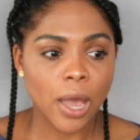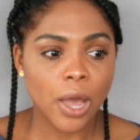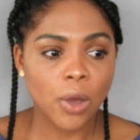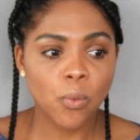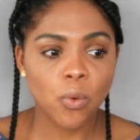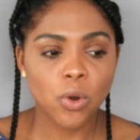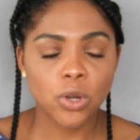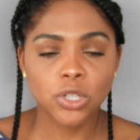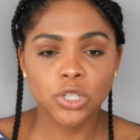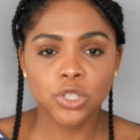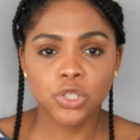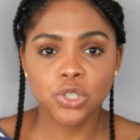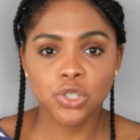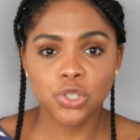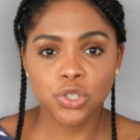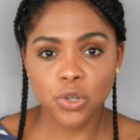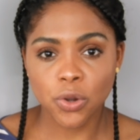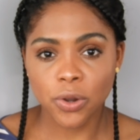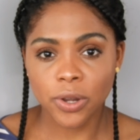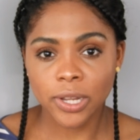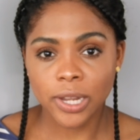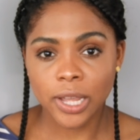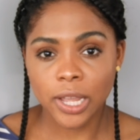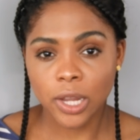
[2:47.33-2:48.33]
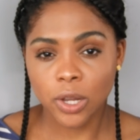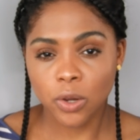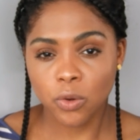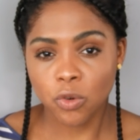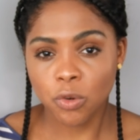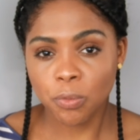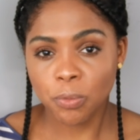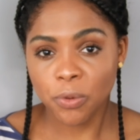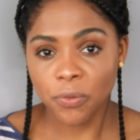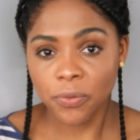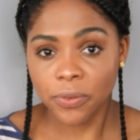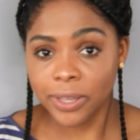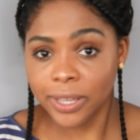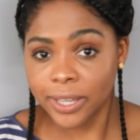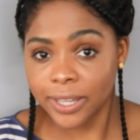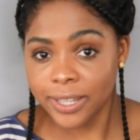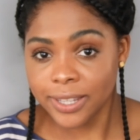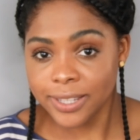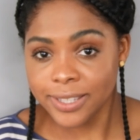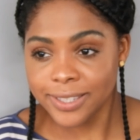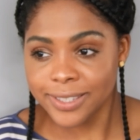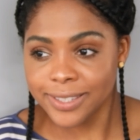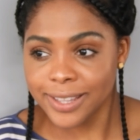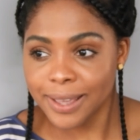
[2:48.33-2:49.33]
I wanted to join a group of
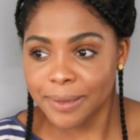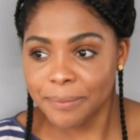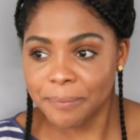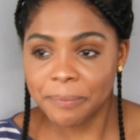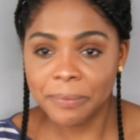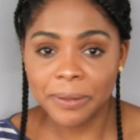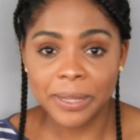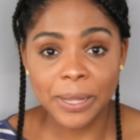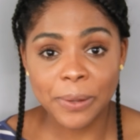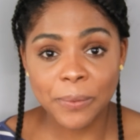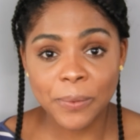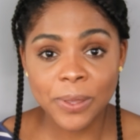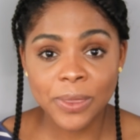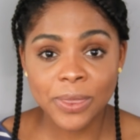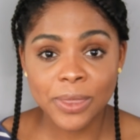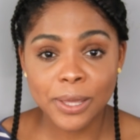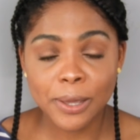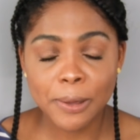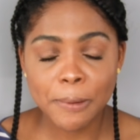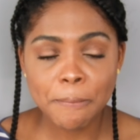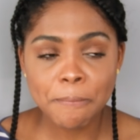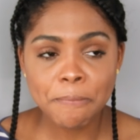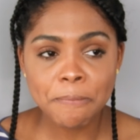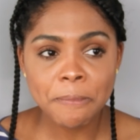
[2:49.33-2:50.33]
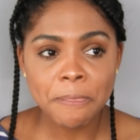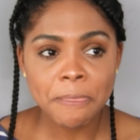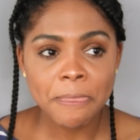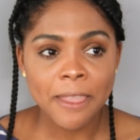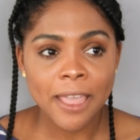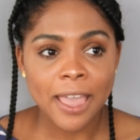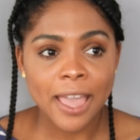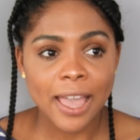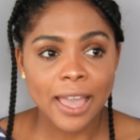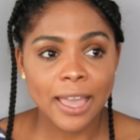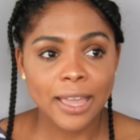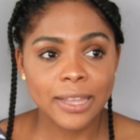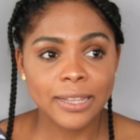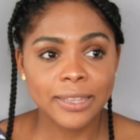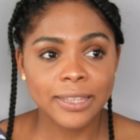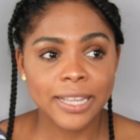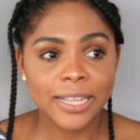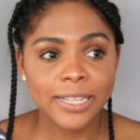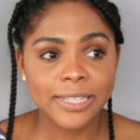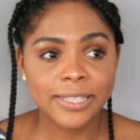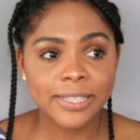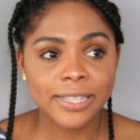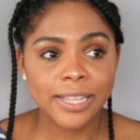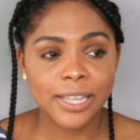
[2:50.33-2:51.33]
kids and play with them.
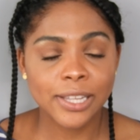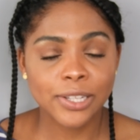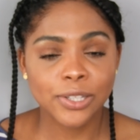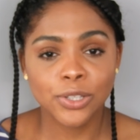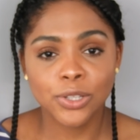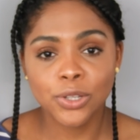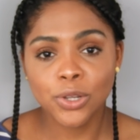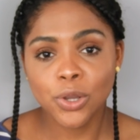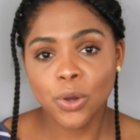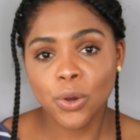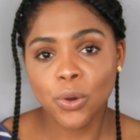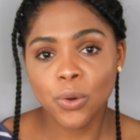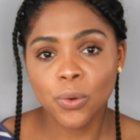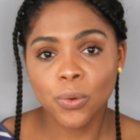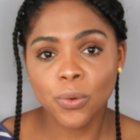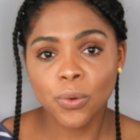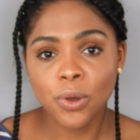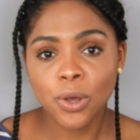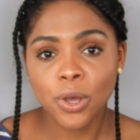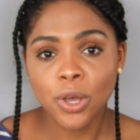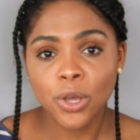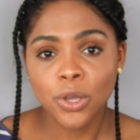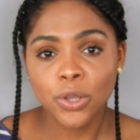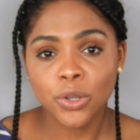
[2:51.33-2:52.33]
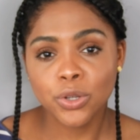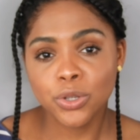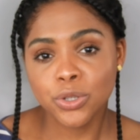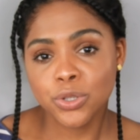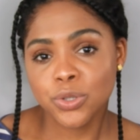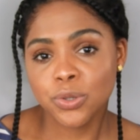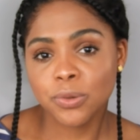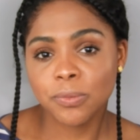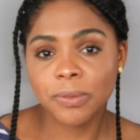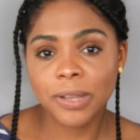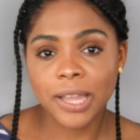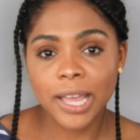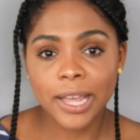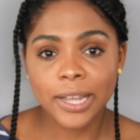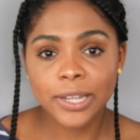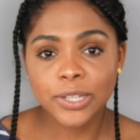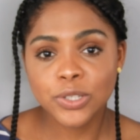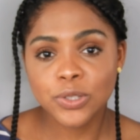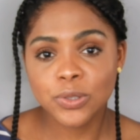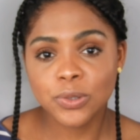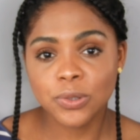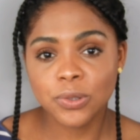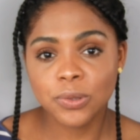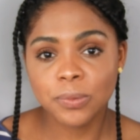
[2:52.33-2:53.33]
And they said, no, you're too
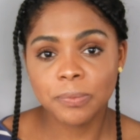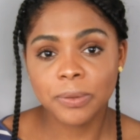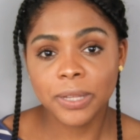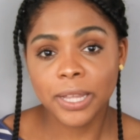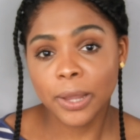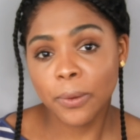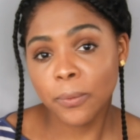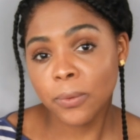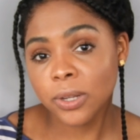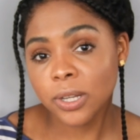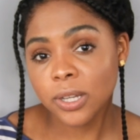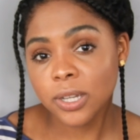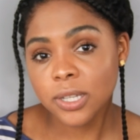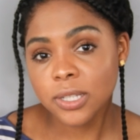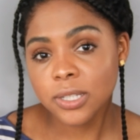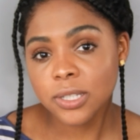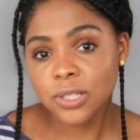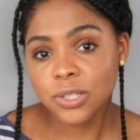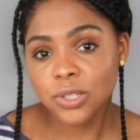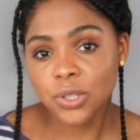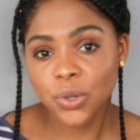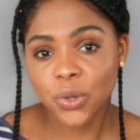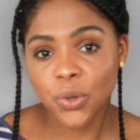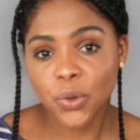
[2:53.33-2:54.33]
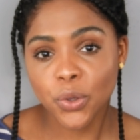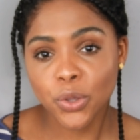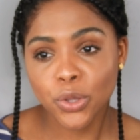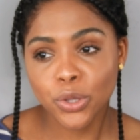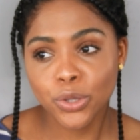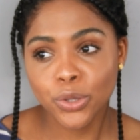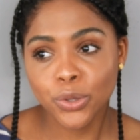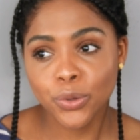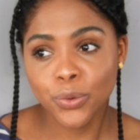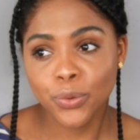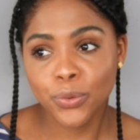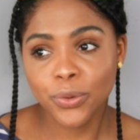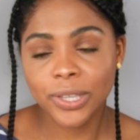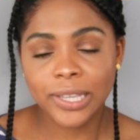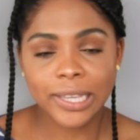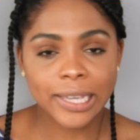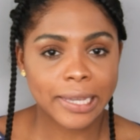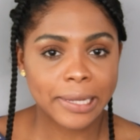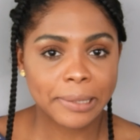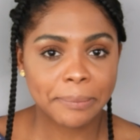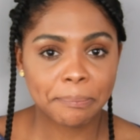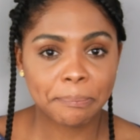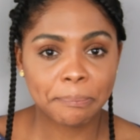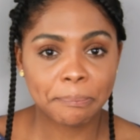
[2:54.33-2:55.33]
black to play with us, so you
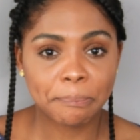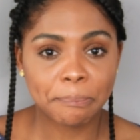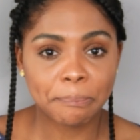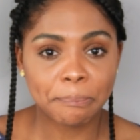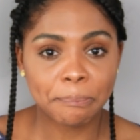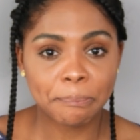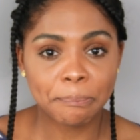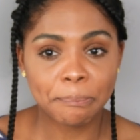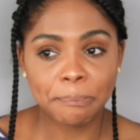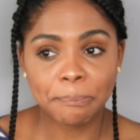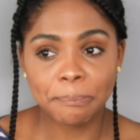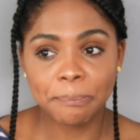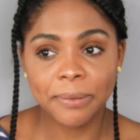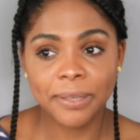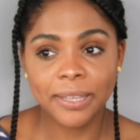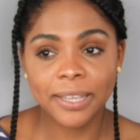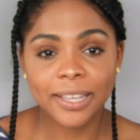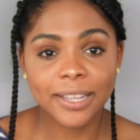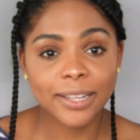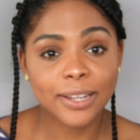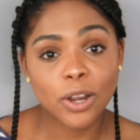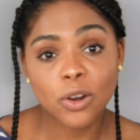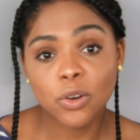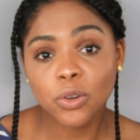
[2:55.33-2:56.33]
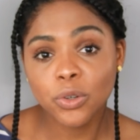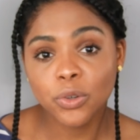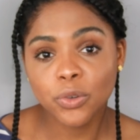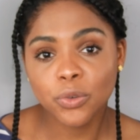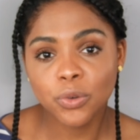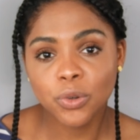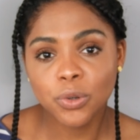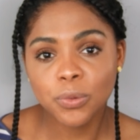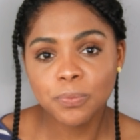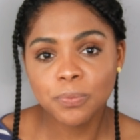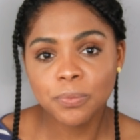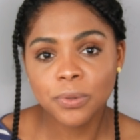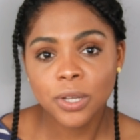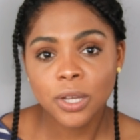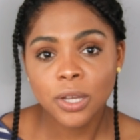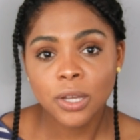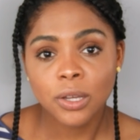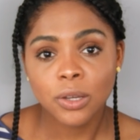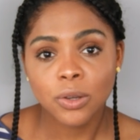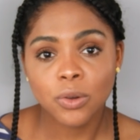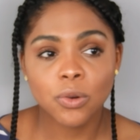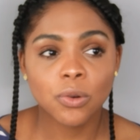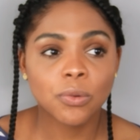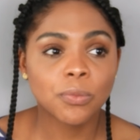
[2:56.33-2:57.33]
can't be in our group.
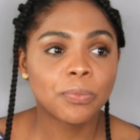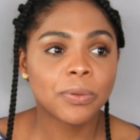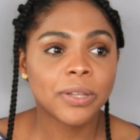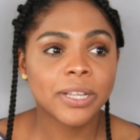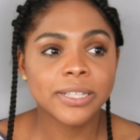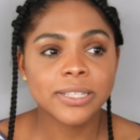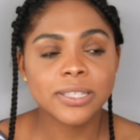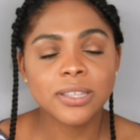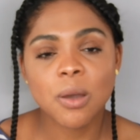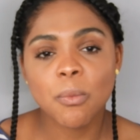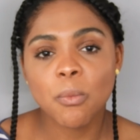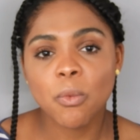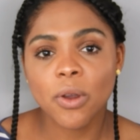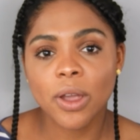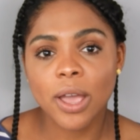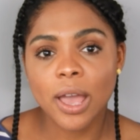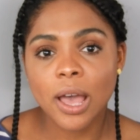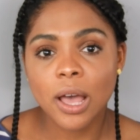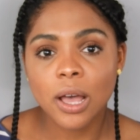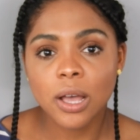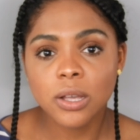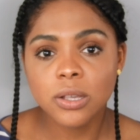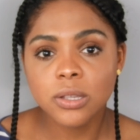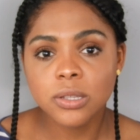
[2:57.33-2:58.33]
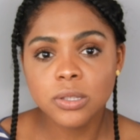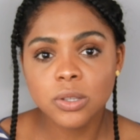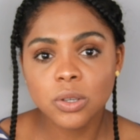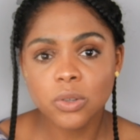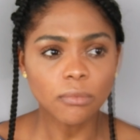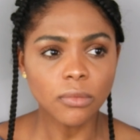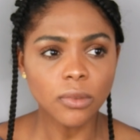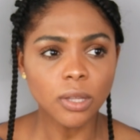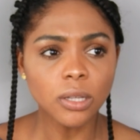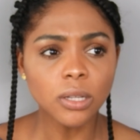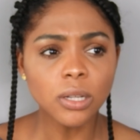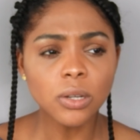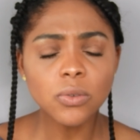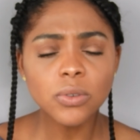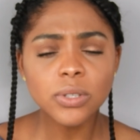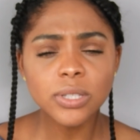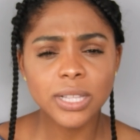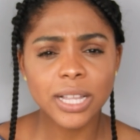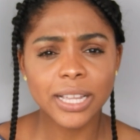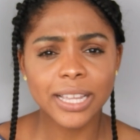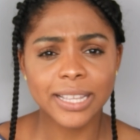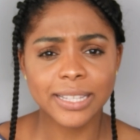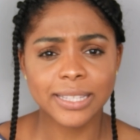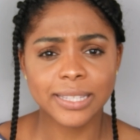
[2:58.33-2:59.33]
Go and play somewhere else. And I
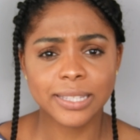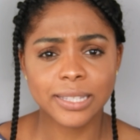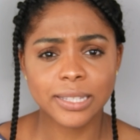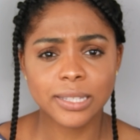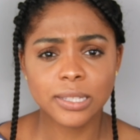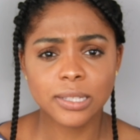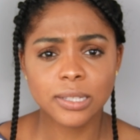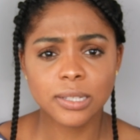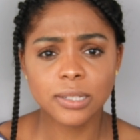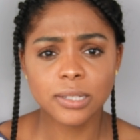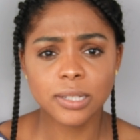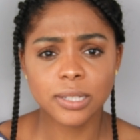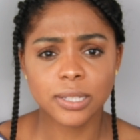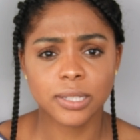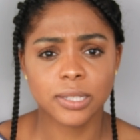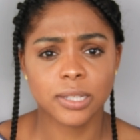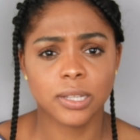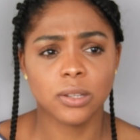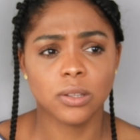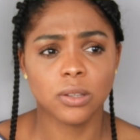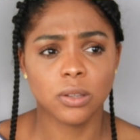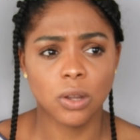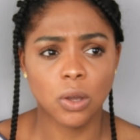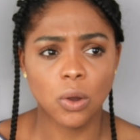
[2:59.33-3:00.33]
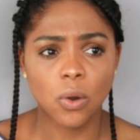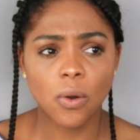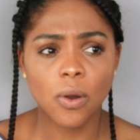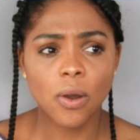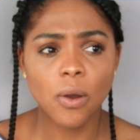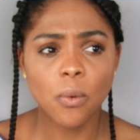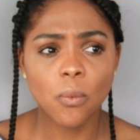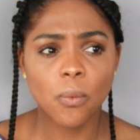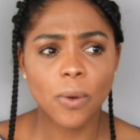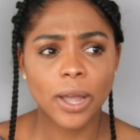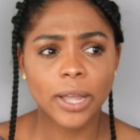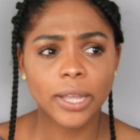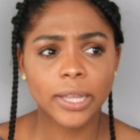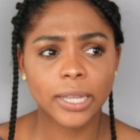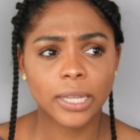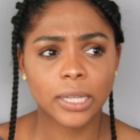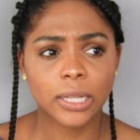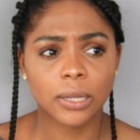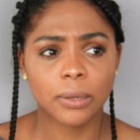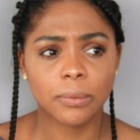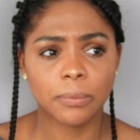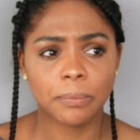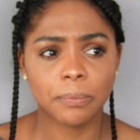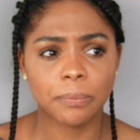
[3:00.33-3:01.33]
was like insistent. I said no, why
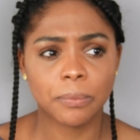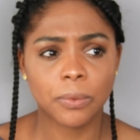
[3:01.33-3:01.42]
can't